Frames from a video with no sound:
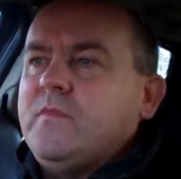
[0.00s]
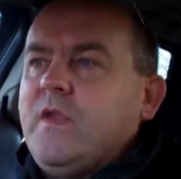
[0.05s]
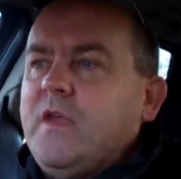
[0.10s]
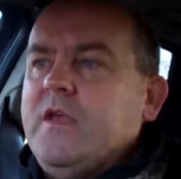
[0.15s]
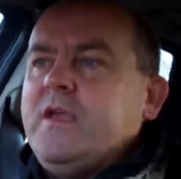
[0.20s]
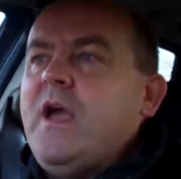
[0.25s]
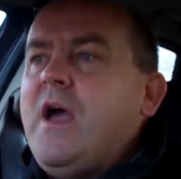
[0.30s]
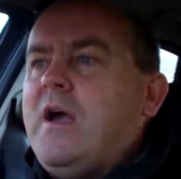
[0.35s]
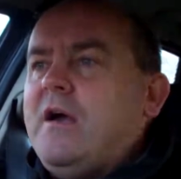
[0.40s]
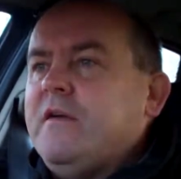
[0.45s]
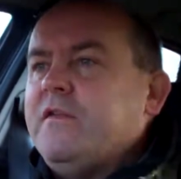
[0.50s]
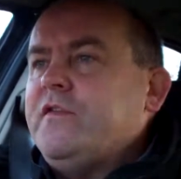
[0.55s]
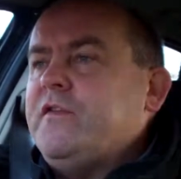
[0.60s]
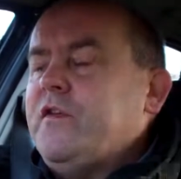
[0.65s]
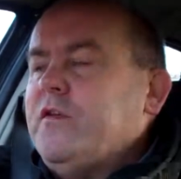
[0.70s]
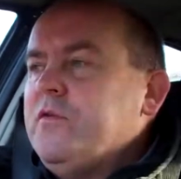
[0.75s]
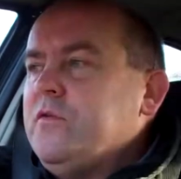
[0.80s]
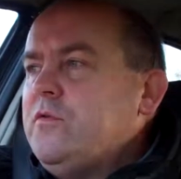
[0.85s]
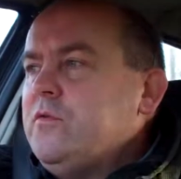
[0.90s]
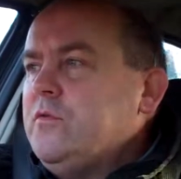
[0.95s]
Yeah,
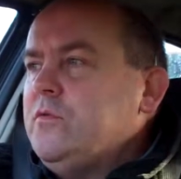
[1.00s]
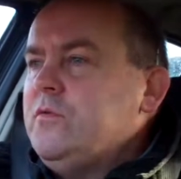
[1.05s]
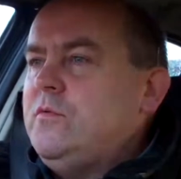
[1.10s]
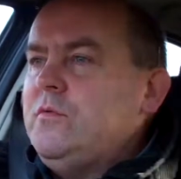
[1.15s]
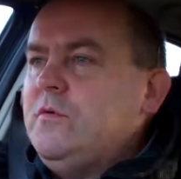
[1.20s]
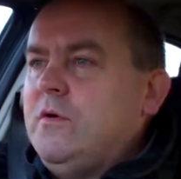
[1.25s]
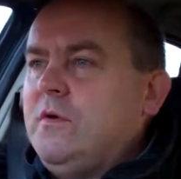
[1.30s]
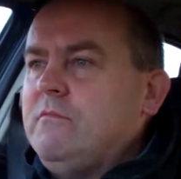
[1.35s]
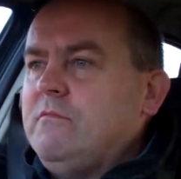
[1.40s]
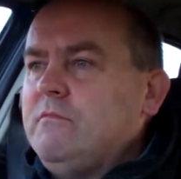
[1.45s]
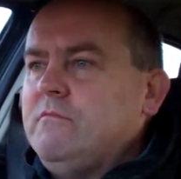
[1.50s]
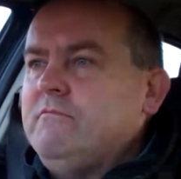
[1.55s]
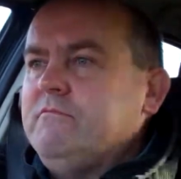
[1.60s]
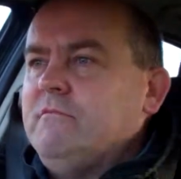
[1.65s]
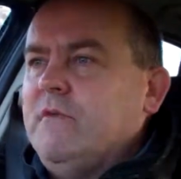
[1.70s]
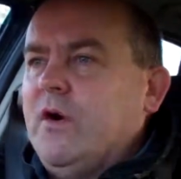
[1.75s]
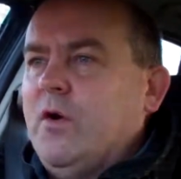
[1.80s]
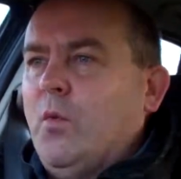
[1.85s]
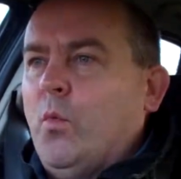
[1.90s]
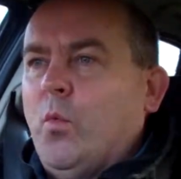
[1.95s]
so
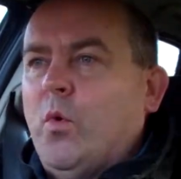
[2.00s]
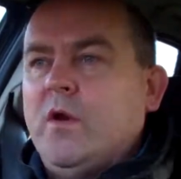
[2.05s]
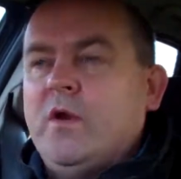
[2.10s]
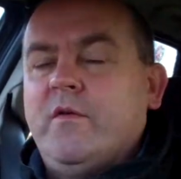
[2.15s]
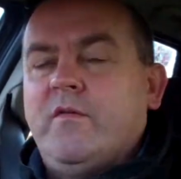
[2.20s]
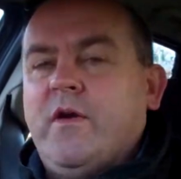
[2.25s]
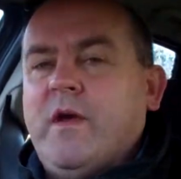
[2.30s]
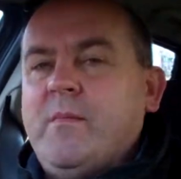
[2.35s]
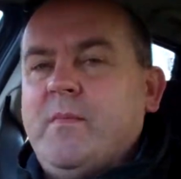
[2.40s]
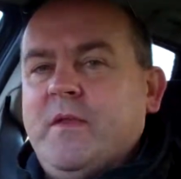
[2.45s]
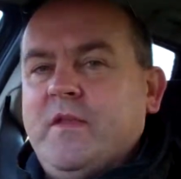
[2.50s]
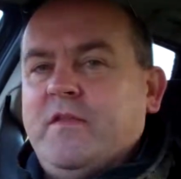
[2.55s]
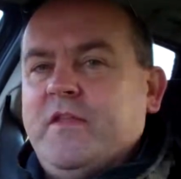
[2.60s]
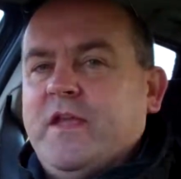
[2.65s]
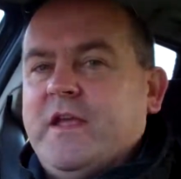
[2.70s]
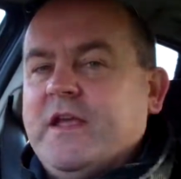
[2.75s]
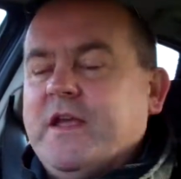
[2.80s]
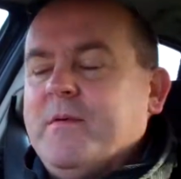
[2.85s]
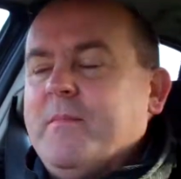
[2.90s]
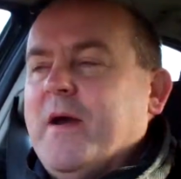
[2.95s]
what have I been
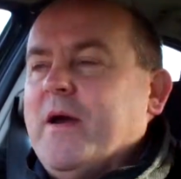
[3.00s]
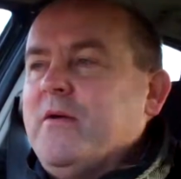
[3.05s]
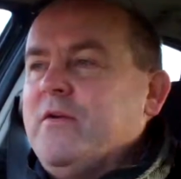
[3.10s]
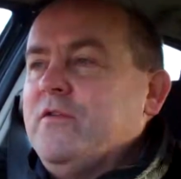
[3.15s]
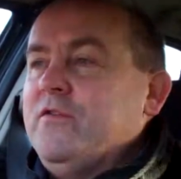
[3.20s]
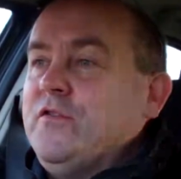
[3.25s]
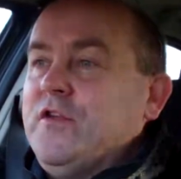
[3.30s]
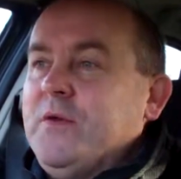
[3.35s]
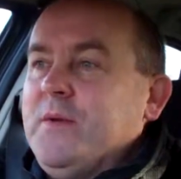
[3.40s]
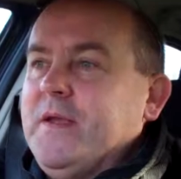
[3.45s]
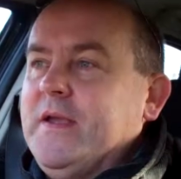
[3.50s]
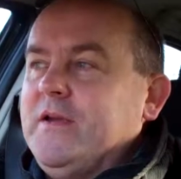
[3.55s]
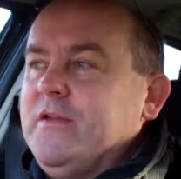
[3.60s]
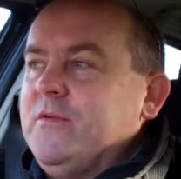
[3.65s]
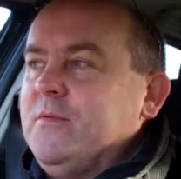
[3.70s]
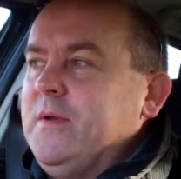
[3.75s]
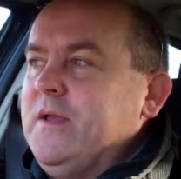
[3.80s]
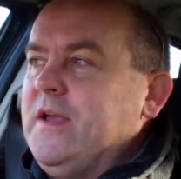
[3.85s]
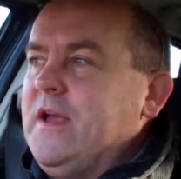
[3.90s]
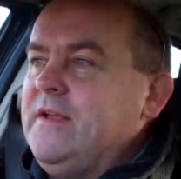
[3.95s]
thinking about and doing at
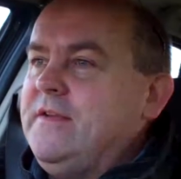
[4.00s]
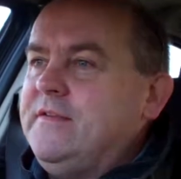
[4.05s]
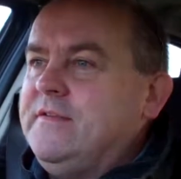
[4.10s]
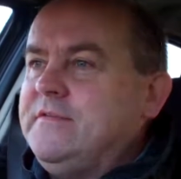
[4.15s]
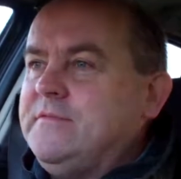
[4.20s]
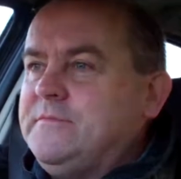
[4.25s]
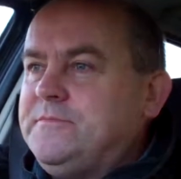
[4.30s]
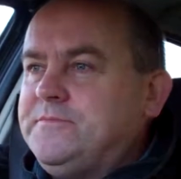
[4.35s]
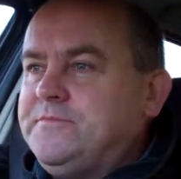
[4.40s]
the weekend?